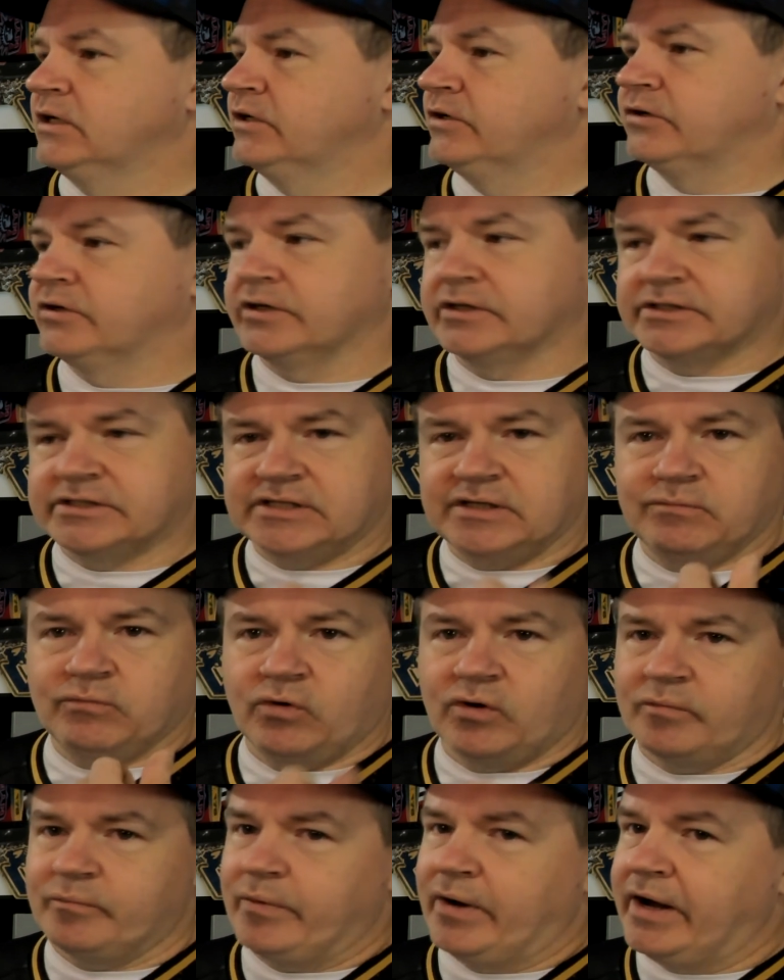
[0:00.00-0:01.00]
you're going to see
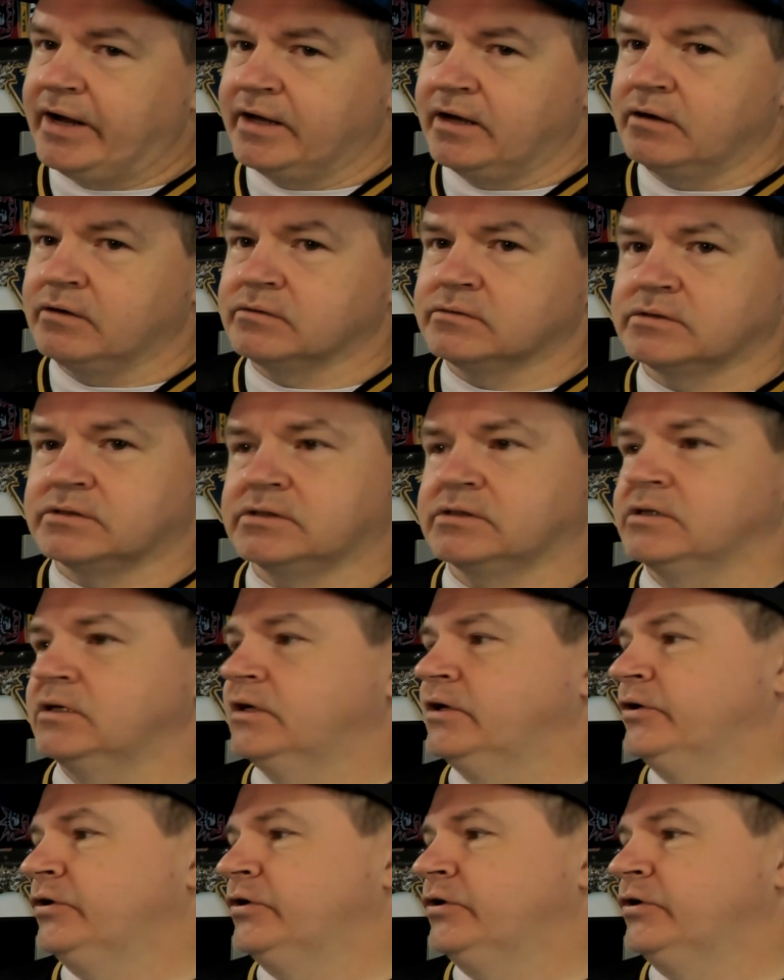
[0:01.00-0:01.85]
more buyouts.